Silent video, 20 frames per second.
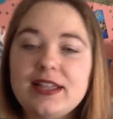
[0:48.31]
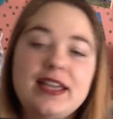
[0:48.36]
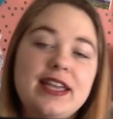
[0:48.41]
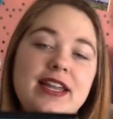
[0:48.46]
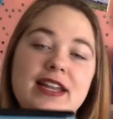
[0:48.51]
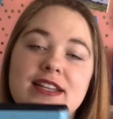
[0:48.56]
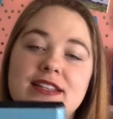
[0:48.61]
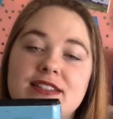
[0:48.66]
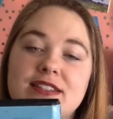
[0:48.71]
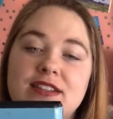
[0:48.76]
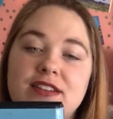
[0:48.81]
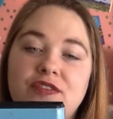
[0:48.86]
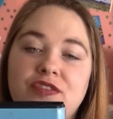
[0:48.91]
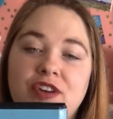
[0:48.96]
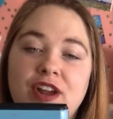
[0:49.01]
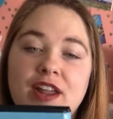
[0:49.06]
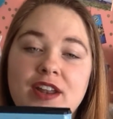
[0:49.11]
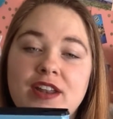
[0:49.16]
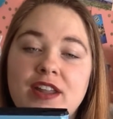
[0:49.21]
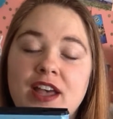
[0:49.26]
It is
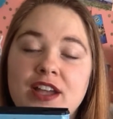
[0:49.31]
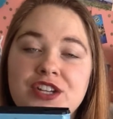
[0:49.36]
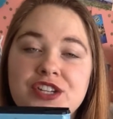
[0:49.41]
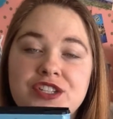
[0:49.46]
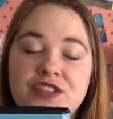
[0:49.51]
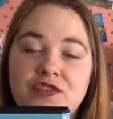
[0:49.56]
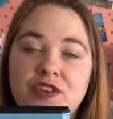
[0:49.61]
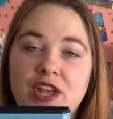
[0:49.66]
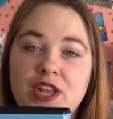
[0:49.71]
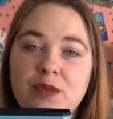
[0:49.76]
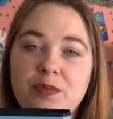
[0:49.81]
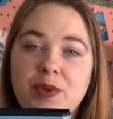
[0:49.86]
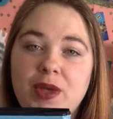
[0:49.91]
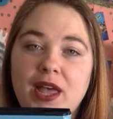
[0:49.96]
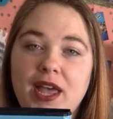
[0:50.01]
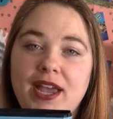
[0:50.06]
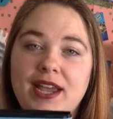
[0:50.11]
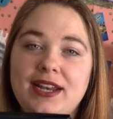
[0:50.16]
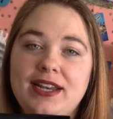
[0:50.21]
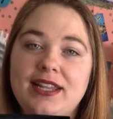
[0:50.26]
not just frowned
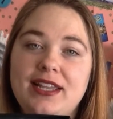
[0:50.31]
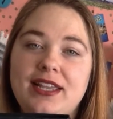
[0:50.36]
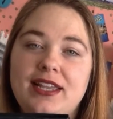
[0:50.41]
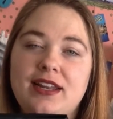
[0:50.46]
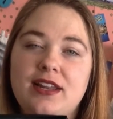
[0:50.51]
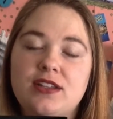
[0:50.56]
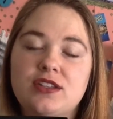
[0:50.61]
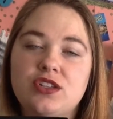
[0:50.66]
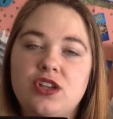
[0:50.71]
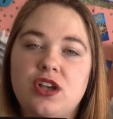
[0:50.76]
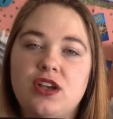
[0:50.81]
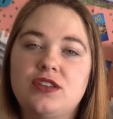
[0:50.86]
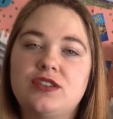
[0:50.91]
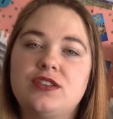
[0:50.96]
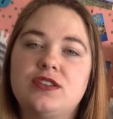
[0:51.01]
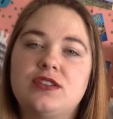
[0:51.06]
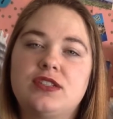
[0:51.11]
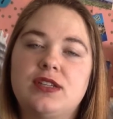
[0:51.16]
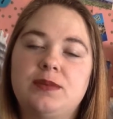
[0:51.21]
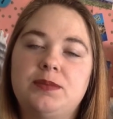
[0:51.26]
upon, it is
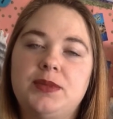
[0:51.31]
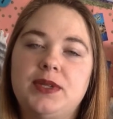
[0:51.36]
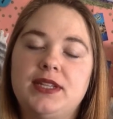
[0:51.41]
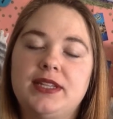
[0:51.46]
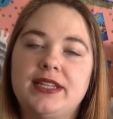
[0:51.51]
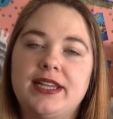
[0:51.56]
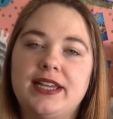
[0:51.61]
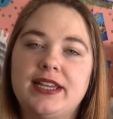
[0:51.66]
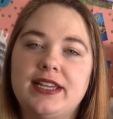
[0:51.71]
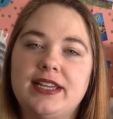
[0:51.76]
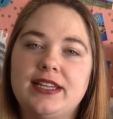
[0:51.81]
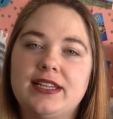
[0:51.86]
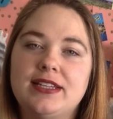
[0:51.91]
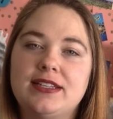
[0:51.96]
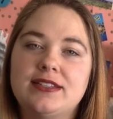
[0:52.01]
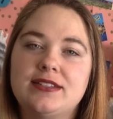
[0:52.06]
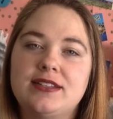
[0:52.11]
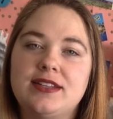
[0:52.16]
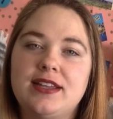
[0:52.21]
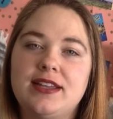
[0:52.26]
also something that
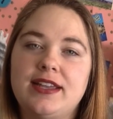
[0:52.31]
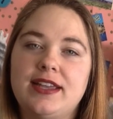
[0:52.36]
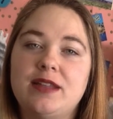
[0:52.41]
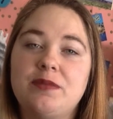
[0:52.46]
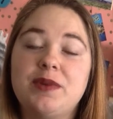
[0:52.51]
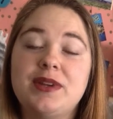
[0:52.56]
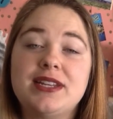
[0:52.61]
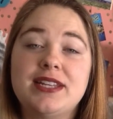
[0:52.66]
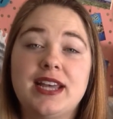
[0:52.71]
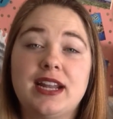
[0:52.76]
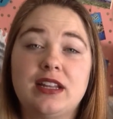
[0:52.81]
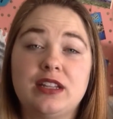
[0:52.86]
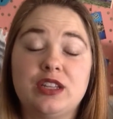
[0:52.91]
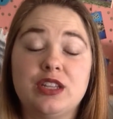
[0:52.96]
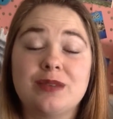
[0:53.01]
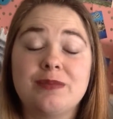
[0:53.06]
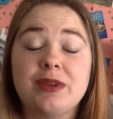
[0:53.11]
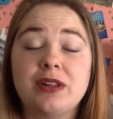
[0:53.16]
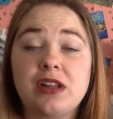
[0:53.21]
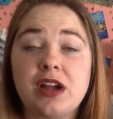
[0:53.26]
can be deadly.
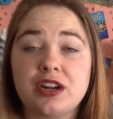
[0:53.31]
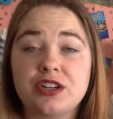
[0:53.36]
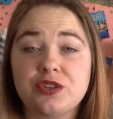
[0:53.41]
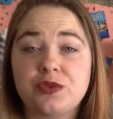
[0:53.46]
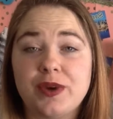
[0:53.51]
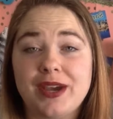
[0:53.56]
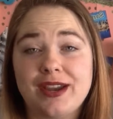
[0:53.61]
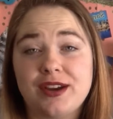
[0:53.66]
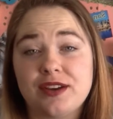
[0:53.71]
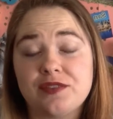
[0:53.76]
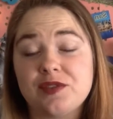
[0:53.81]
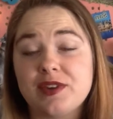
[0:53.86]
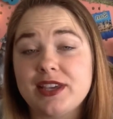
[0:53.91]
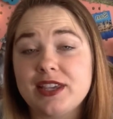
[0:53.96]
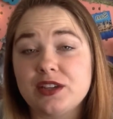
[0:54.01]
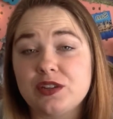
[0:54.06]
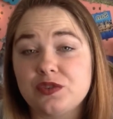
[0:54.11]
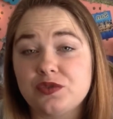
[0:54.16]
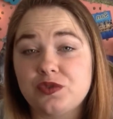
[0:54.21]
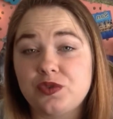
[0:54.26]
You can be locked away or even
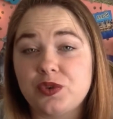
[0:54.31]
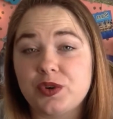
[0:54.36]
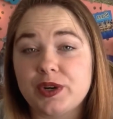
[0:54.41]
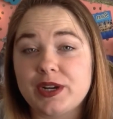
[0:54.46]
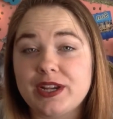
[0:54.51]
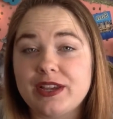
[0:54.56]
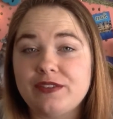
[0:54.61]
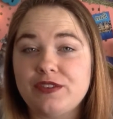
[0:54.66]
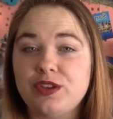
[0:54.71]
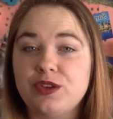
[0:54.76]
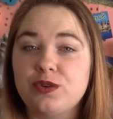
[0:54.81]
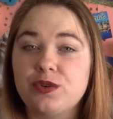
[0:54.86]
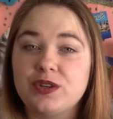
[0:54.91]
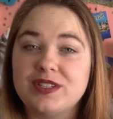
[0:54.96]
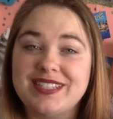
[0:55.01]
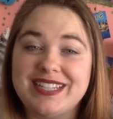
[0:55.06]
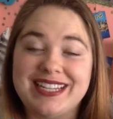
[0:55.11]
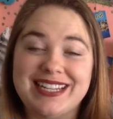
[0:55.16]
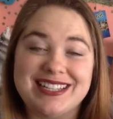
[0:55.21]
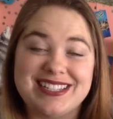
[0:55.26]
killed for it if you are
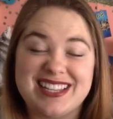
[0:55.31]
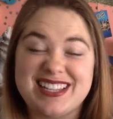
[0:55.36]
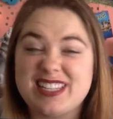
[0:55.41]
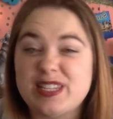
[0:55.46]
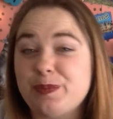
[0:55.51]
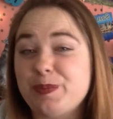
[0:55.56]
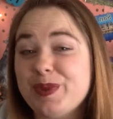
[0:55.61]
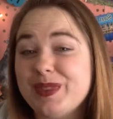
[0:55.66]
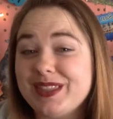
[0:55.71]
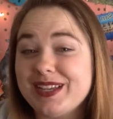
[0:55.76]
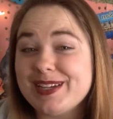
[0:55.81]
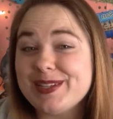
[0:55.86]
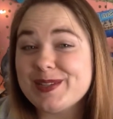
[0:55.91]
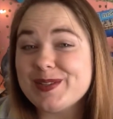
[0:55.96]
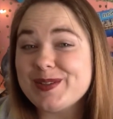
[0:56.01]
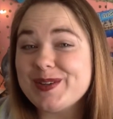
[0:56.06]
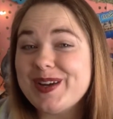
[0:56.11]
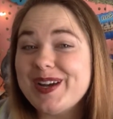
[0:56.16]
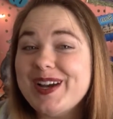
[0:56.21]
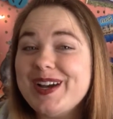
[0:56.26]
seen as a
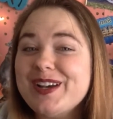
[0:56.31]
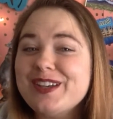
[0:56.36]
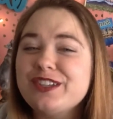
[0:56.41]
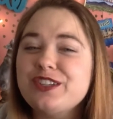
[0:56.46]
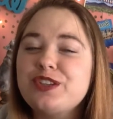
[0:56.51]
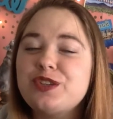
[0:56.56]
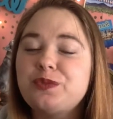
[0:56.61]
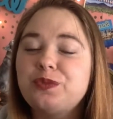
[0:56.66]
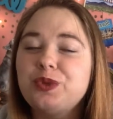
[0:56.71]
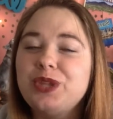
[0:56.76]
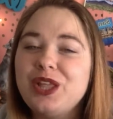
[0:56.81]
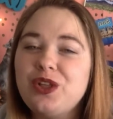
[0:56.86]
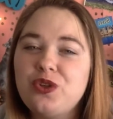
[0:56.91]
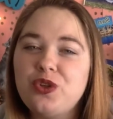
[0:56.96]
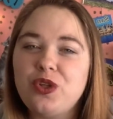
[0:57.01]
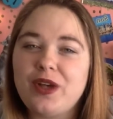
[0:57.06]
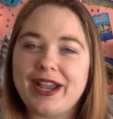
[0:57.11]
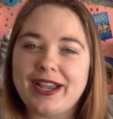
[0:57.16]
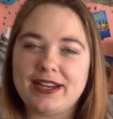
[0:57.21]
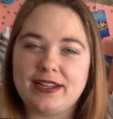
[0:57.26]
sympathizer. So there's some really
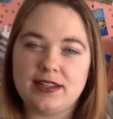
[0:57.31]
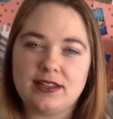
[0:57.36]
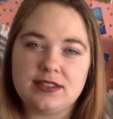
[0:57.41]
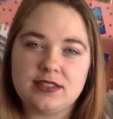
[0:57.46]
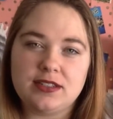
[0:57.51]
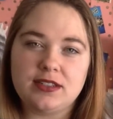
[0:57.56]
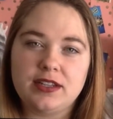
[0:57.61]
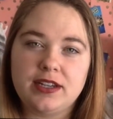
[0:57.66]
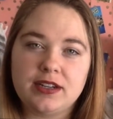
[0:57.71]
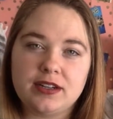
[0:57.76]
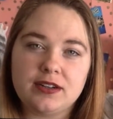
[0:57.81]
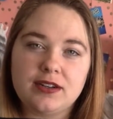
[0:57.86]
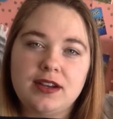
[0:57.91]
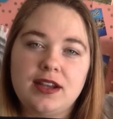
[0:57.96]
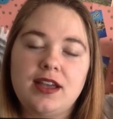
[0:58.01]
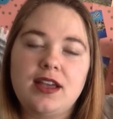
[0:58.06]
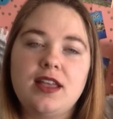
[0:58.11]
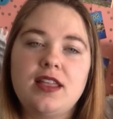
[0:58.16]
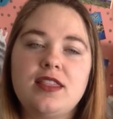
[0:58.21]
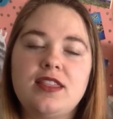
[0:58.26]
cool ideas in there
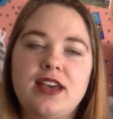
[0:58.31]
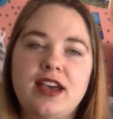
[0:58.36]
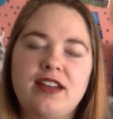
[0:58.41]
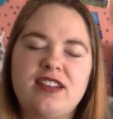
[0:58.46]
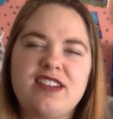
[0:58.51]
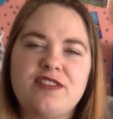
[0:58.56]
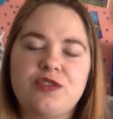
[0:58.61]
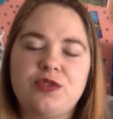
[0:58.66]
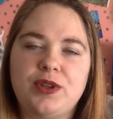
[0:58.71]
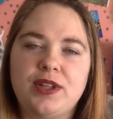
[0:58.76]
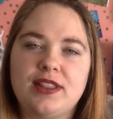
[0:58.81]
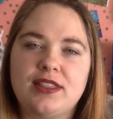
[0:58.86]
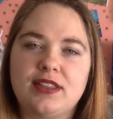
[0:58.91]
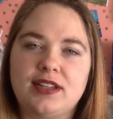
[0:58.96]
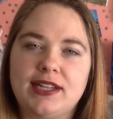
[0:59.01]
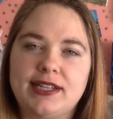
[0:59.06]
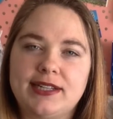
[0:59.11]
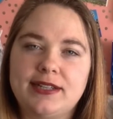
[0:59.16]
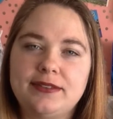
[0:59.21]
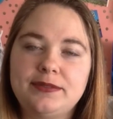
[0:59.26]
that I never really
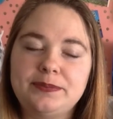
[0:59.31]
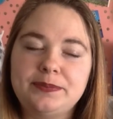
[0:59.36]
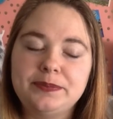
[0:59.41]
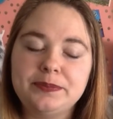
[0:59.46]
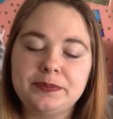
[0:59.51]
thought of.